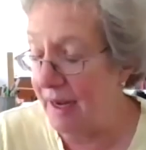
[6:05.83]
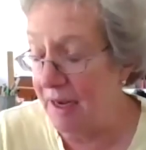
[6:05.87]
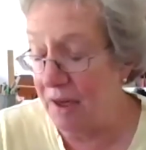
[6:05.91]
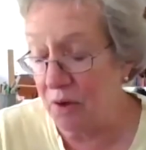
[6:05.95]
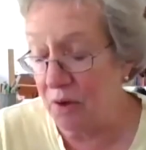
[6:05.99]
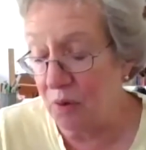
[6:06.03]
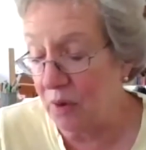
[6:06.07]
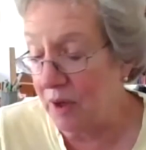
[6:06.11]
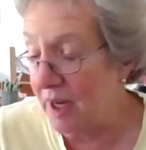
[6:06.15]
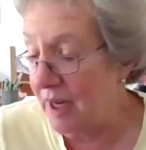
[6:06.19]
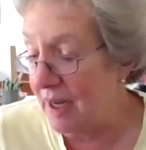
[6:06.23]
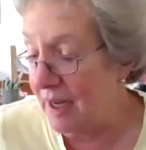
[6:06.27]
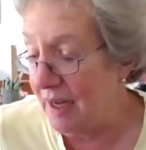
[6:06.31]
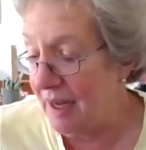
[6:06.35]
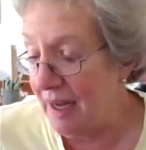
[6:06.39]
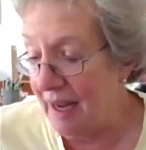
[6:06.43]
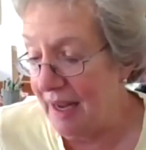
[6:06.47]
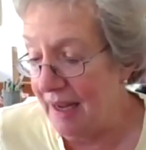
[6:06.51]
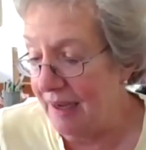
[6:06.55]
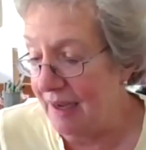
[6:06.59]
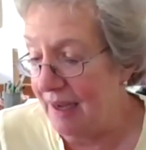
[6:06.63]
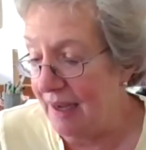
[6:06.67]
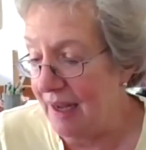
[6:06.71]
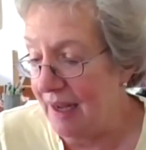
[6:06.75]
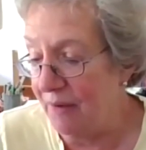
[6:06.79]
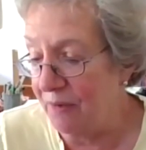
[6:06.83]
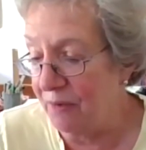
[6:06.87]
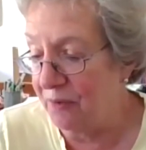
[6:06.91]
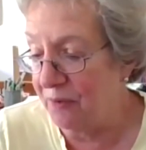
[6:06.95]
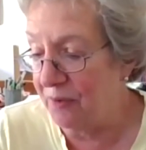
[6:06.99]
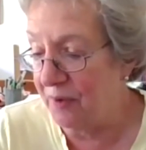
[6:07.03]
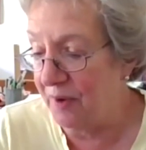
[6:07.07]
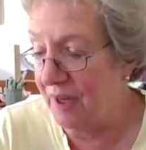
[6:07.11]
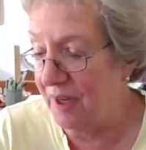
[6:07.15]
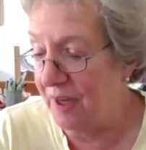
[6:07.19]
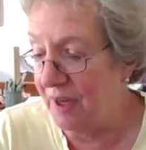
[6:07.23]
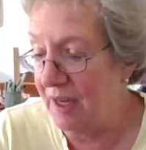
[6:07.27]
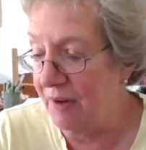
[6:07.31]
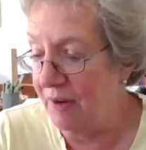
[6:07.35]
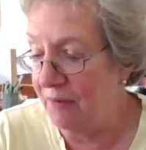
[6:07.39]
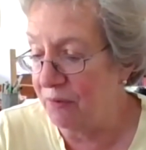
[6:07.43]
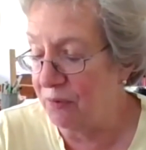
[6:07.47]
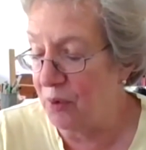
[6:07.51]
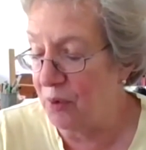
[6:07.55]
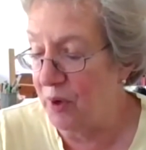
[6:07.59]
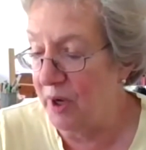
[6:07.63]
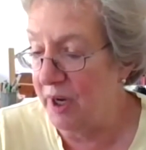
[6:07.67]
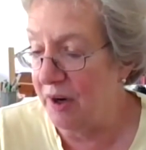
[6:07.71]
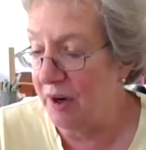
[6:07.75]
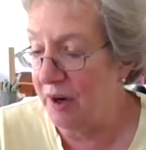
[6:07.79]
I agree. And if,
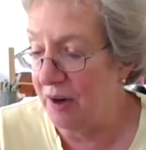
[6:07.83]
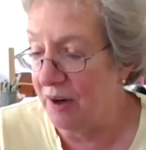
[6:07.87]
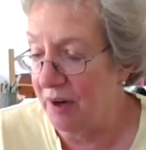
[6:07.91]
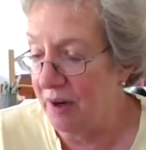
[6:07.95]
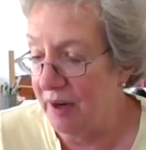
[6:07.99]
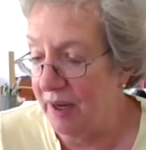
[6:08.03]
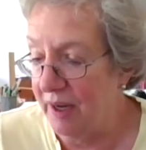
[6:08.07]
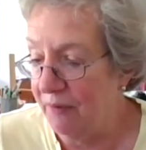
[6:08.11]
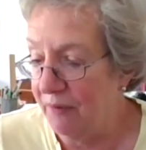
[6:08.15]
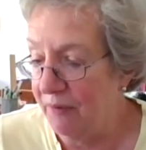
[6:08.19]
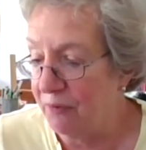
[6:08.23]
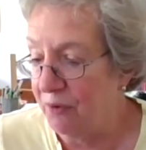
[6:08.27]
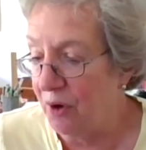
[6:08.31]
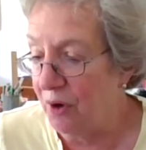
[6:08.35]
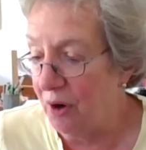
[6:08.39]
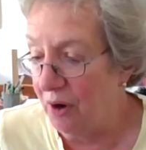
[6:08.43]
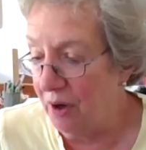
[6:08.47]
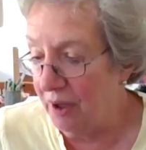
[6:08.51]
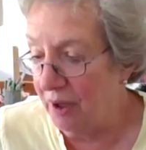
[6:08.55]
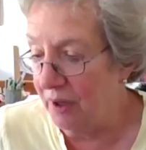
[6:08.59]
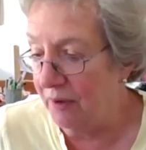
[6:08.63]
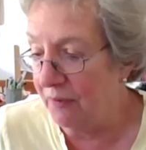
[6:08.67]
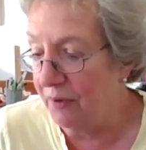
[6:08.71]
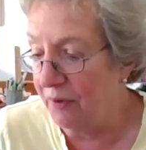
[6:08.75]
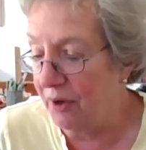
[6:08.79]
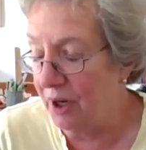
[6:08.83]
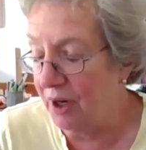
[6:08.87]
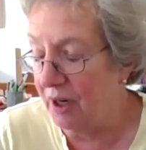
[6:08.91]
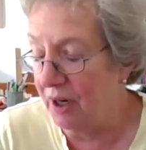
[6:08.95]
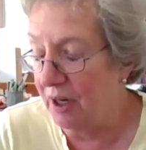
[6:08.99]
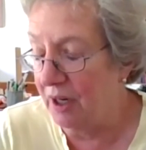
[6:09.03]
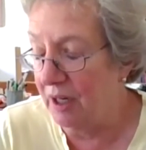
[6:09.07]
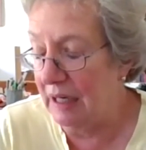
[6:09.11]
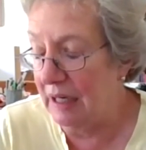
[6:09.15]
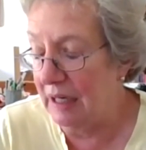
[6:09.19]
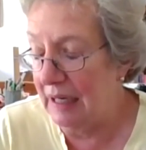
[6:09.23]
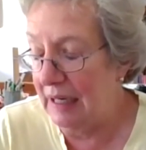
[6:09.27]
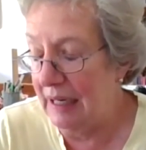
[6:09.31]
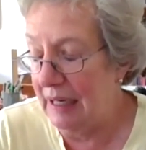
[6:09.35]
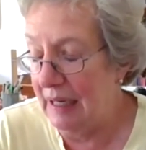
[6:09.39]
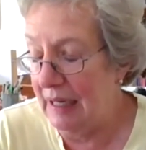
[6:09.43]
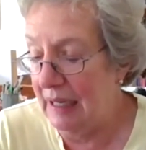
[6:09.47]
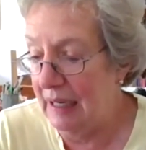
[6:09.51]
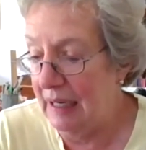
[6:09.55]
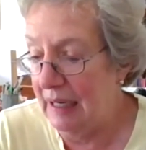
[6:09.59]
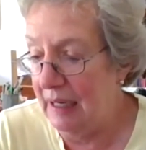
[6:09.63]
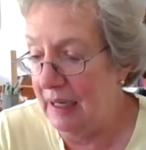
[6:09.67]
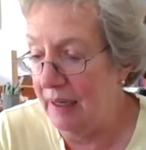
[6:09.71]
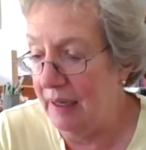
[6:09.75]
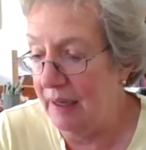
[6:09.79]
if we're, if all of our,
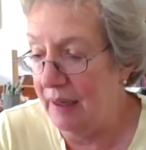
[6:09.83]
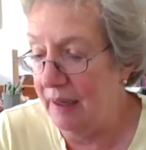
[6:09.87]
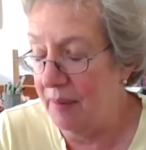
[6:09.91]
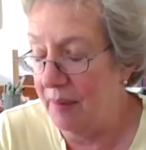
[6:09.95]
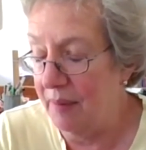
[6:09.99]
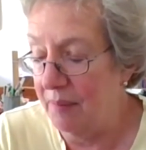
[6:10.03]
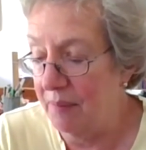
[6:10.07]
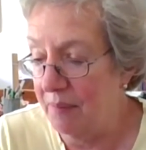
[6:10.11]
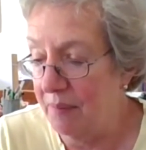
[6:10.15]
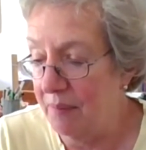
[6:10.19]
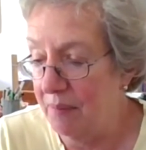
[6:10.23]
uh,